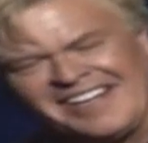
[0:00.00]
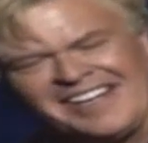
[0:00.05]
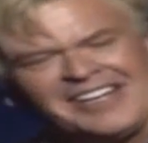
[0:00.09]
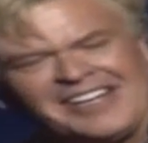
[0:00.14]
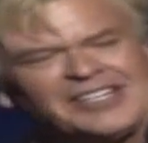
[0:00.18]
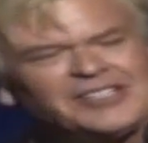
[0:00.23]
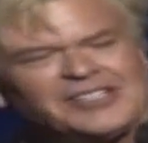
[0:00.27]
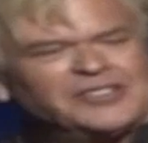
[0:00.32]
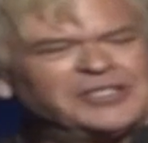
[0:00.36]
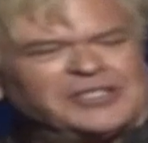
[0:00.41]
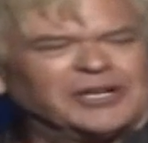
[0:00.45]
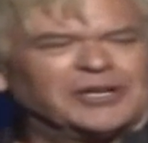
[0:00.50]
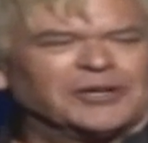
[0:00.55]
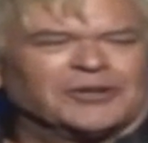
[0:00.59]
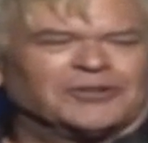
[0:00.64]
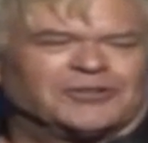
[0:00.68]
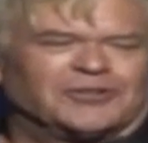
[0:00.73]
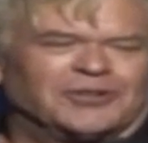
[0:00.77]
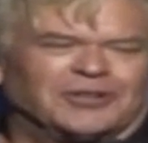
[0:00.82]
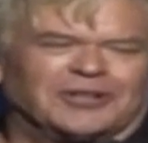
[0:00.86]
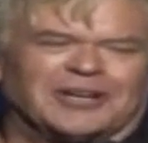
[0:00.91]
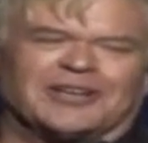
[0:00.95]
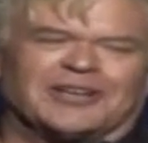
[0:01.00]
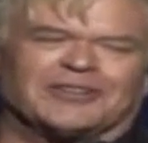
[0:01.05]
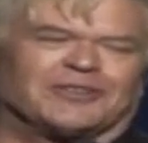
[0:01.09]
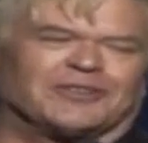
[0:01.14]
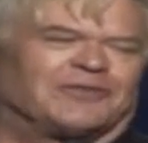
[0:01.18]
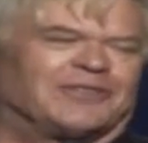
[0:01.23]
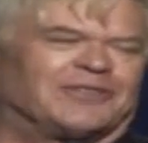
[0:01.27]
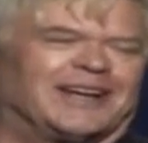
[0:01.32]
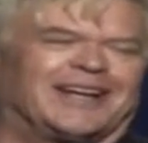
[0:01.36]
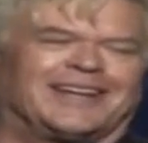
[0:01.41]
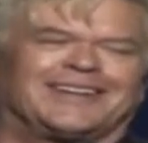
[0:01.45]
Cheers, you guys are
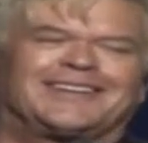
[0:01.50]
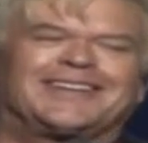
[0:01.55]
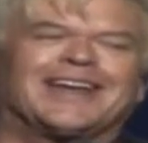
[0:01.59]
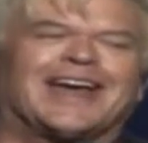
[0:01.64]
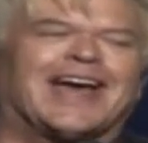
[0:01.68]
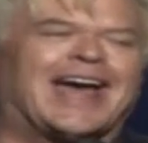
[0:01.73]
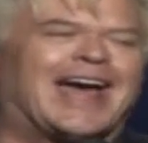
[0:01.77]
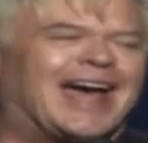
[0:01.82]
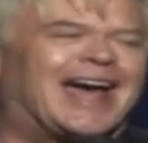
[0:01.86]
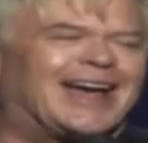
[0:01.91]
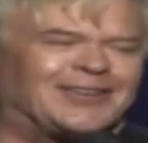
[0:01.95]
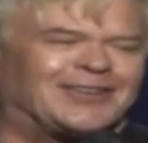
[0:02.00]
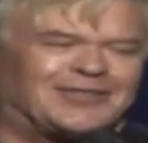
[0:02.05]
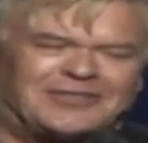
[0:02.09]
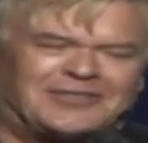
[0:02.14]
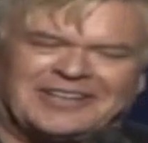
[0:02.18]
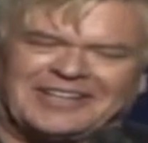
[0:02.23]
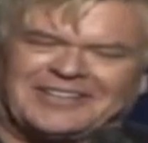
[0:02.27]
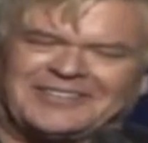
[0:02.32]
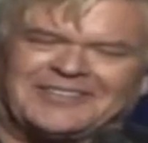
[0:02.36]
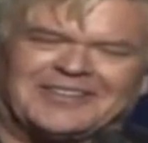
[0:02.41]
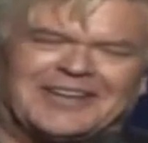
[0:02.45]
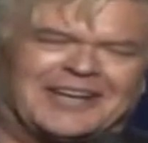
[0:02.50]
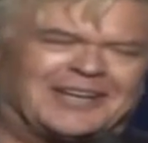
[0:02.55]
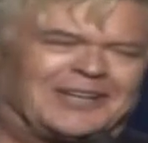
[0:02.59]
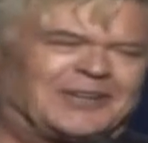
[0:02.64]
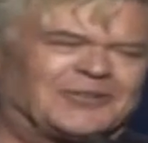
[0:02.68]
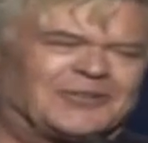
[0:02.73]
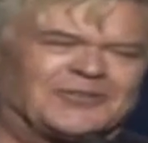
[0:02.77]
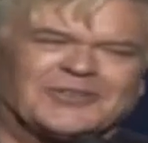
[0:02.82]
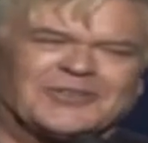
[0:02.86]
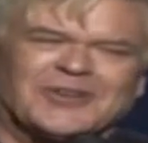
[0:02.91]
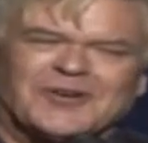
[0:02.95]
fantastic. Thank you
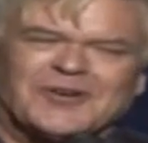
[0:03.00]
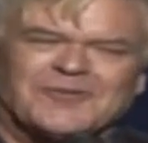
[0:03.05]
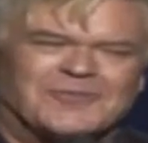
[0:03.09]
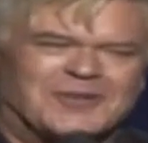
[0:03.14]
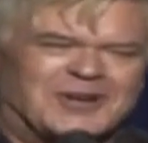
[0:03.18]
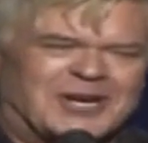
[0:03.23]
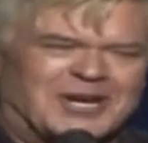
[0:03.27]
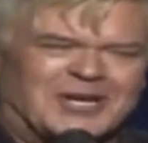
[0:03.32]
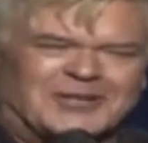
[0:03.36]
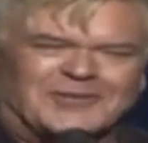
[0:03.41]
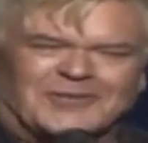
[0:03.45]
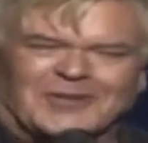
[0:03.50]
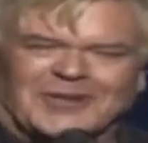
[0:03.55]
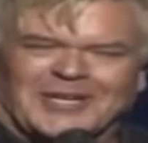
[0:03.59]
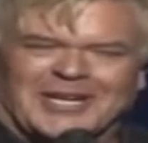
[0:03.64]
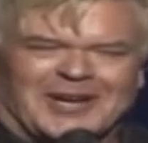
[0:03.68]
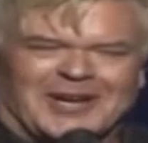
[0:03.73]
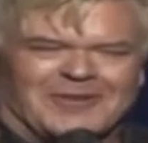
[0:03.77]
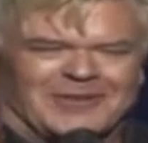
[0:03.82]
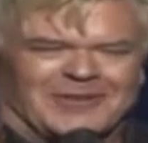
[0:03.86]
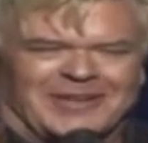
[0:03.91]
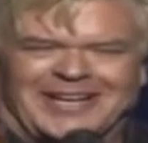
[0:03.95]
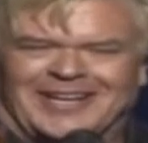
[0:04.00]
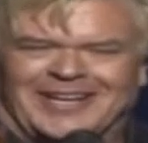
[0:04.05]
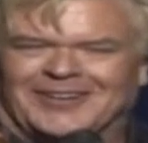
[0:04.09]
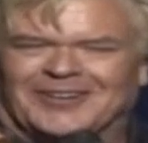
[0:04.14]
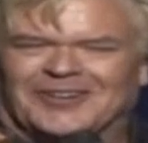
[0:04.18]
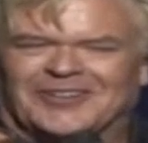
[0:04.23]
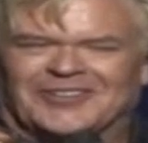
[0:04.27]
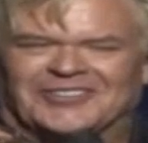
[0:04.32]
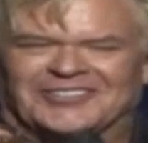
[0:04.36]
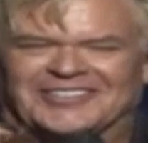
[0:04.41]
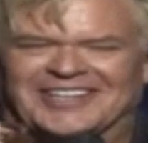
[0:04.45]
so much for coming out
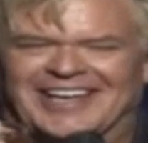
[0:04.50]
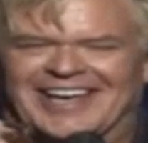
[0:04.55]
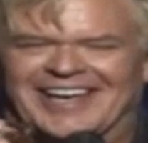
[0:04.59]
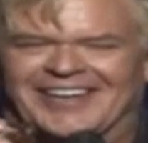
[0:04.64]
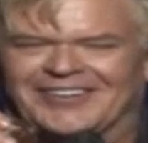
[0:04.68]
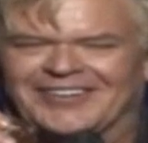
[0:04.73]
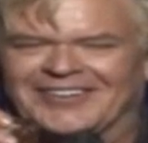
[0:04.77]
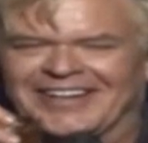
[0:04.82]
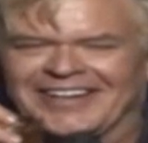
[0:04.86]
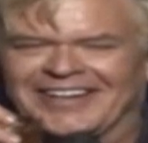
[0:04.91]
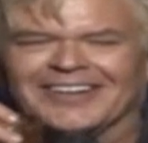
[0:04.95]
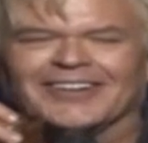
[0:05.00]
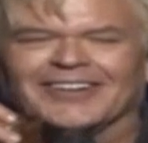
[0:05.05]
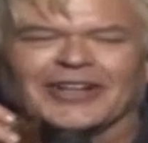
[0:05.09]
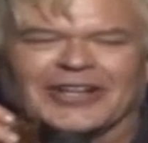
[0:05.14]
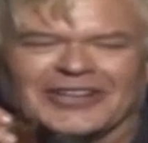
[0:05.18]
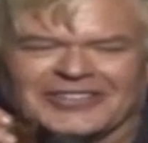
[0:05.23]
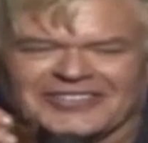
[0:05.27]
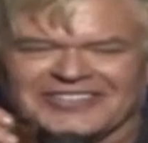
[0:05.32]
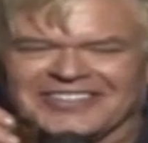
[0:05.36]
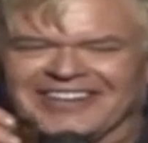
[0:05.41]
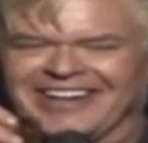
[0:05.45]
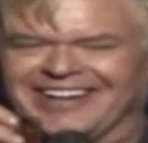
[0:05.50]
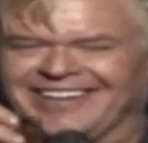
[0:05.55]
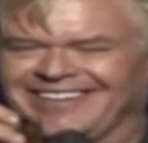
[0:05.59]
on Saturday and listening.